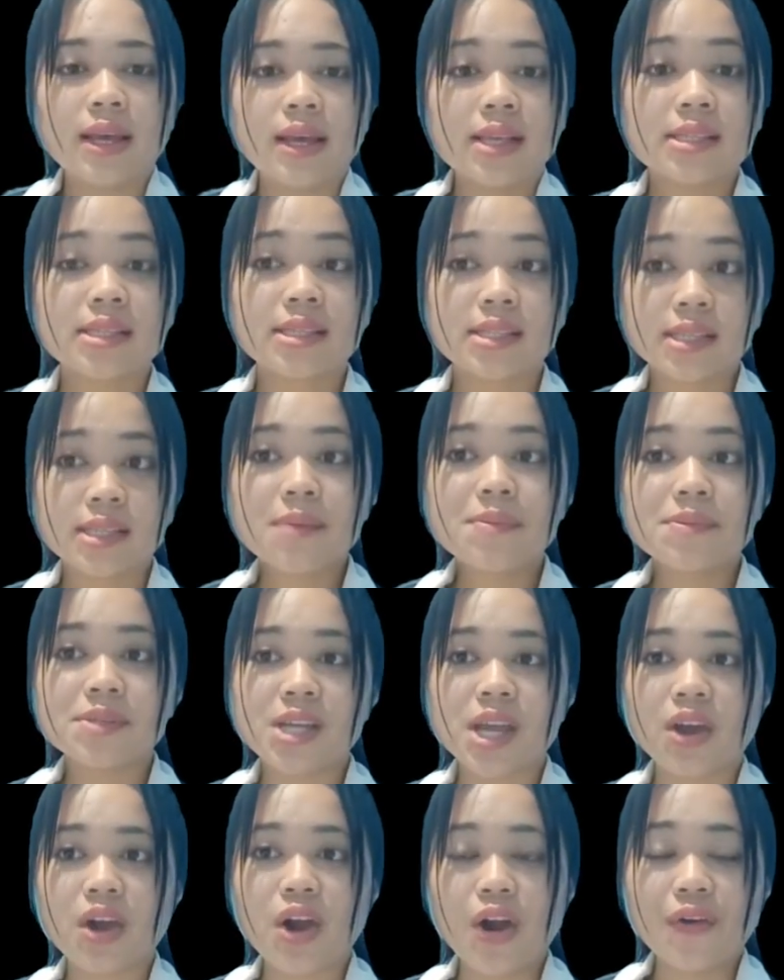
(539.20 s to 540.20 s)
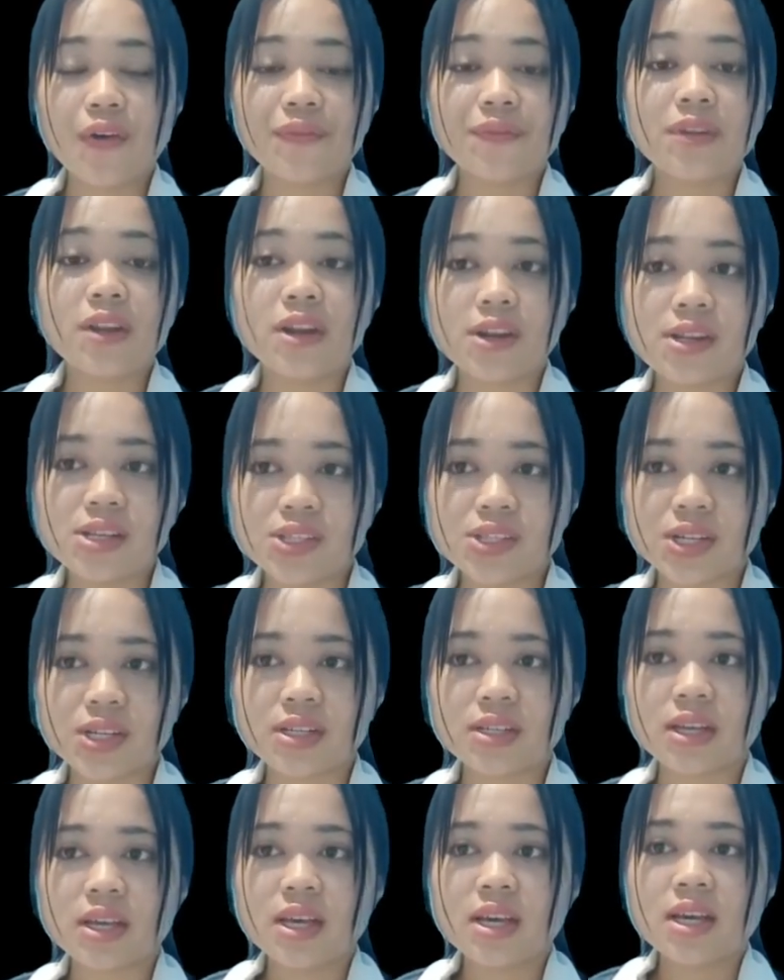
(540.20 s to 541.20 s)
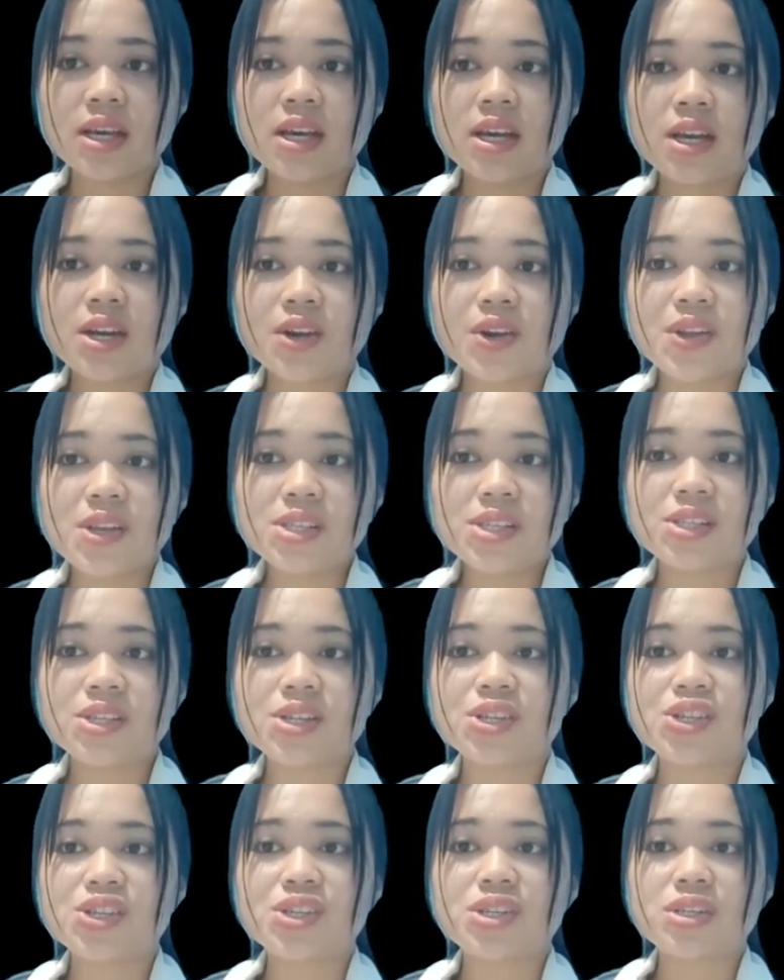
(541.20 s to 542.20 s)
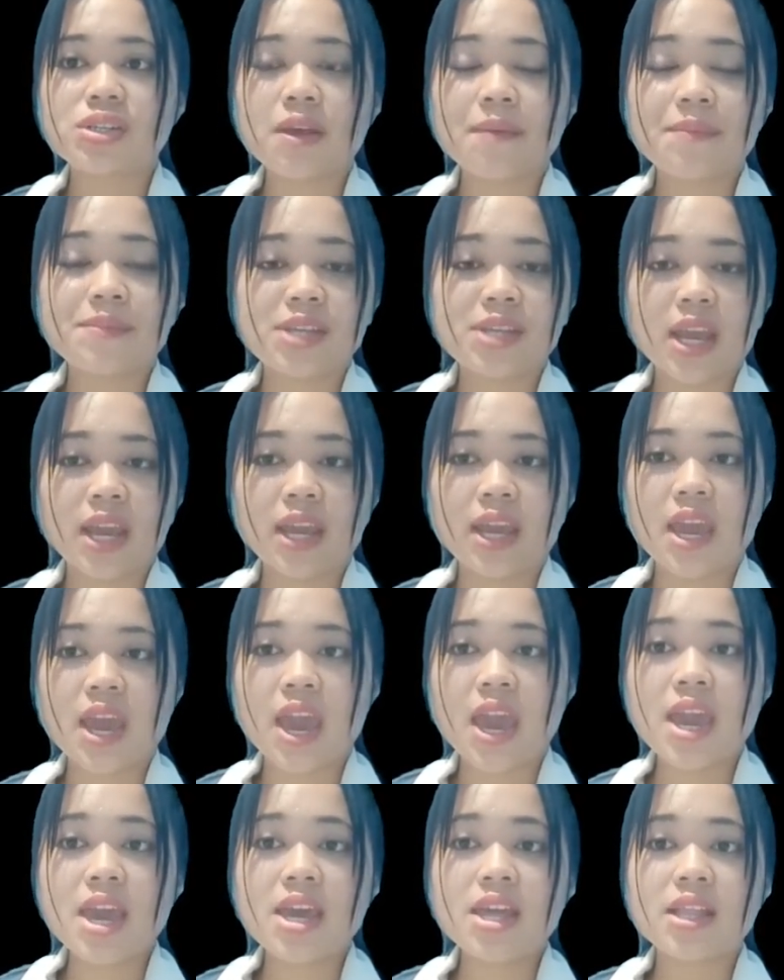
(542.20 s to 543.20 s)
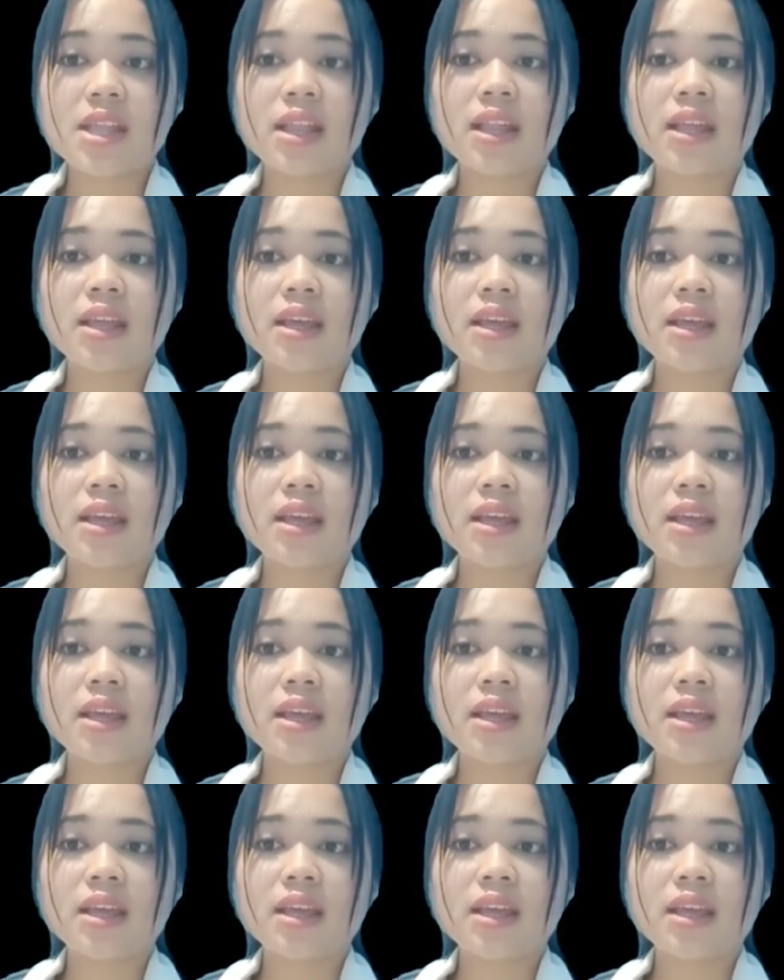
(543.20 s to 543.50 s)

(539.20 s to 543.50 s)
Subject of the research. Research subject 8